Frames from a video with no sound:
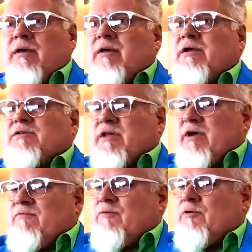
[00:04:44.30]
and is
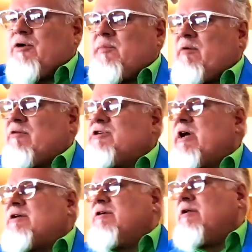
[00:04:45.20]
therefore to be
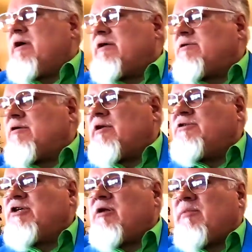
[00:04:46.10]
rejected as a
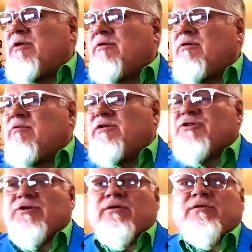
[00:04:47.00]
legitimate
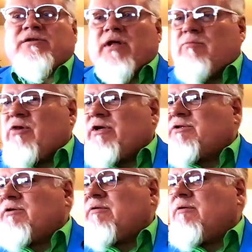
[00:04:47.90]
Christian
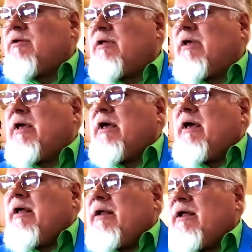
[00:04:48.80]
celebration.
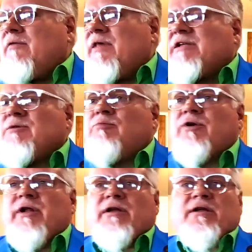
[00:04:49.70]
Now, that's a
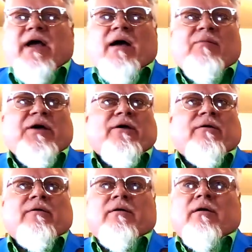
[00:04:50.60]
pretty damning